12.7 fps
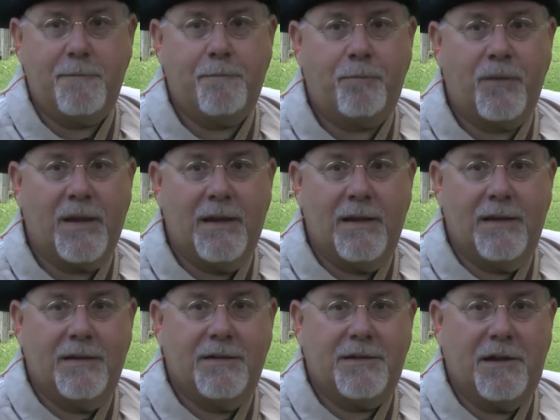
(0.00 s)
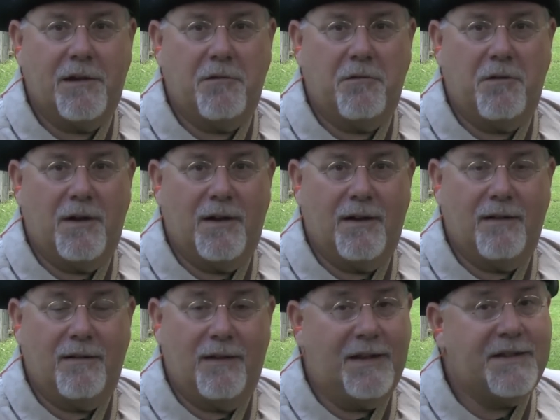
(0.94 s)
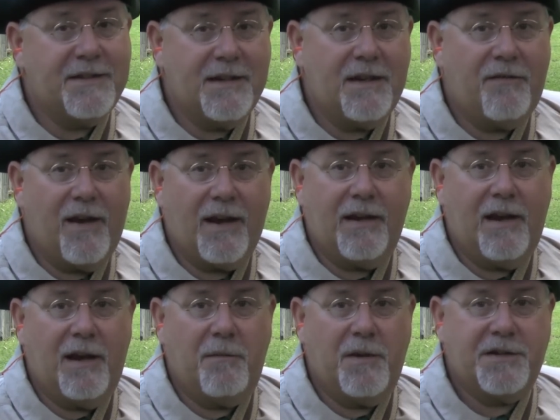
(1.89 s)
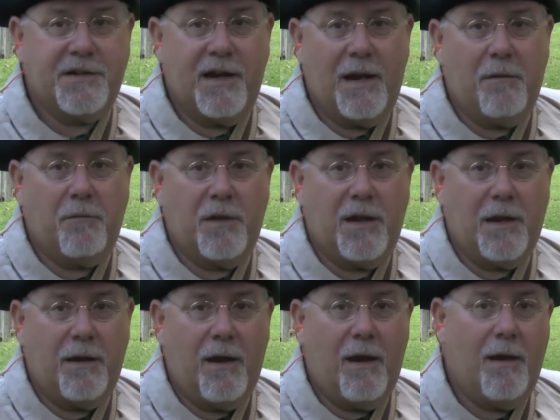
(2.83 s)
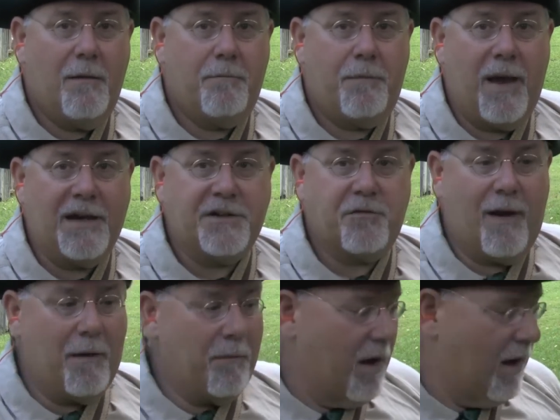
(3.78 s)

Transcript: So uh, let's see if I can hit him this time with a patched round